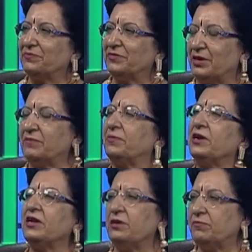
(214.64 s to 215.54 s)
They
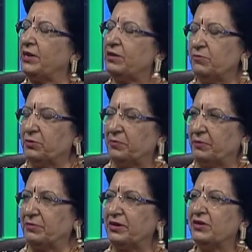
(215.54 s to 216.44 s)
bring in many more
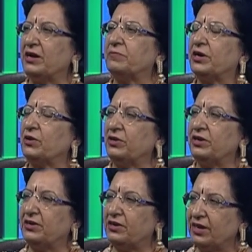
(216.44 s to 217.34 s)
members, but on
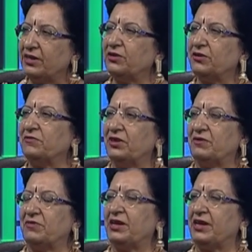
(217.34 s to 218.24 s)
10th of January,